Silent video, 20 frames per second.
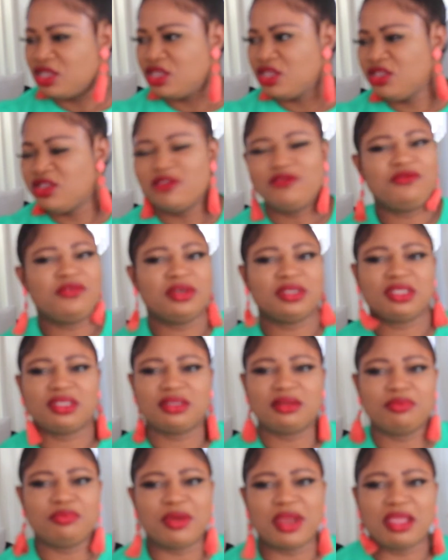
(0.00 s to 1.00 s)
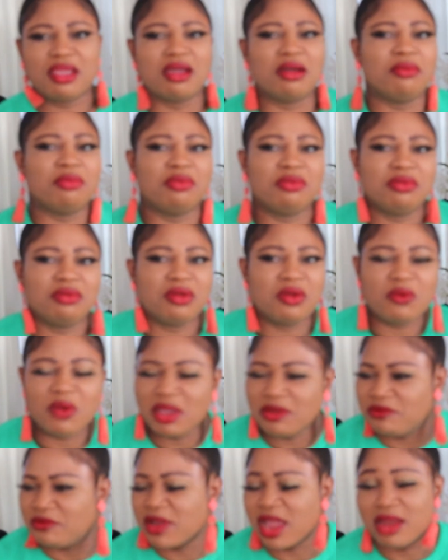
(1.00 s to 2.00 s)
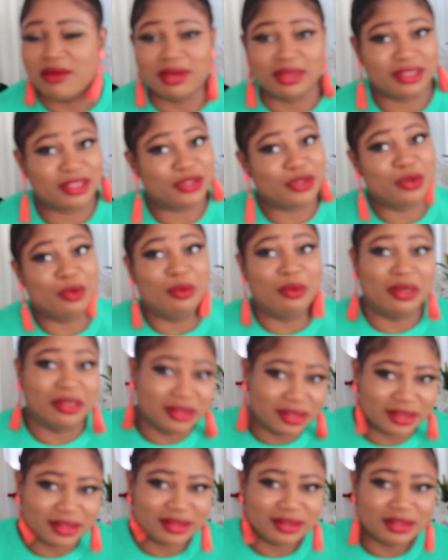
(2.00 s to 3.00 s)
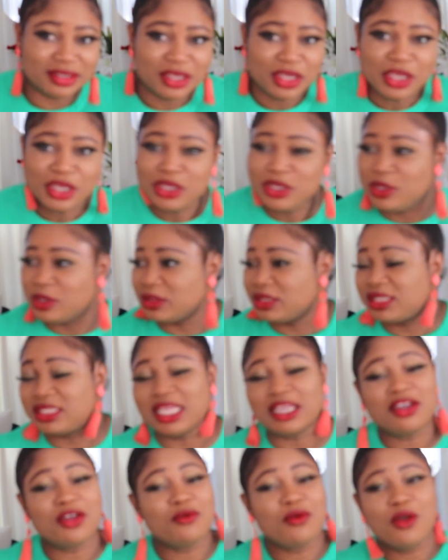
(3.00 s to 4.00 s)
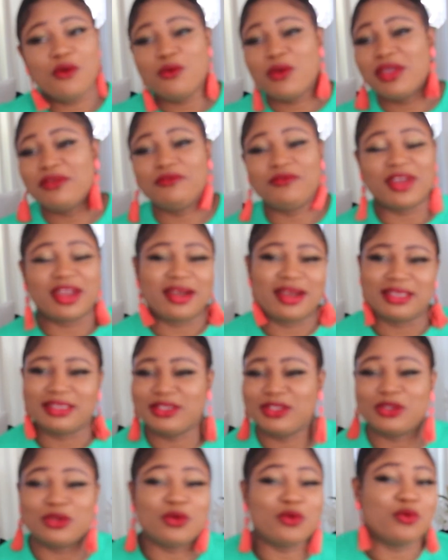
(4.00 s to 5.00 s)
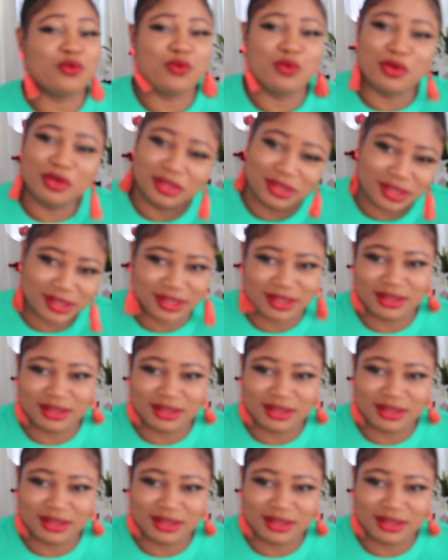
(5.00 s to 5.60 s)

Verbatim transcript: Your first breakup went viral. So what? Your second one went viral. So what?